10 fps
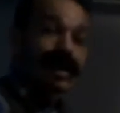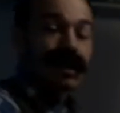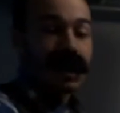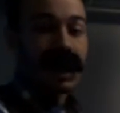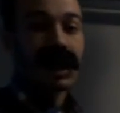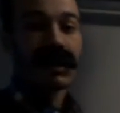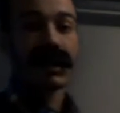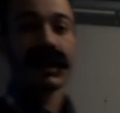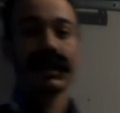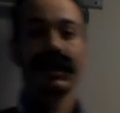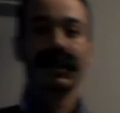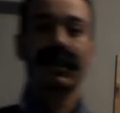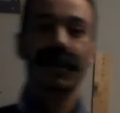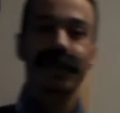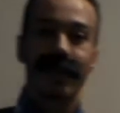The higher the
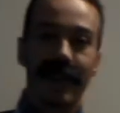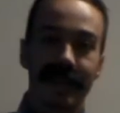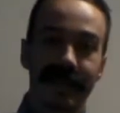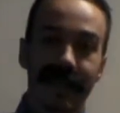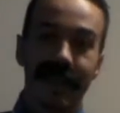Stc rating,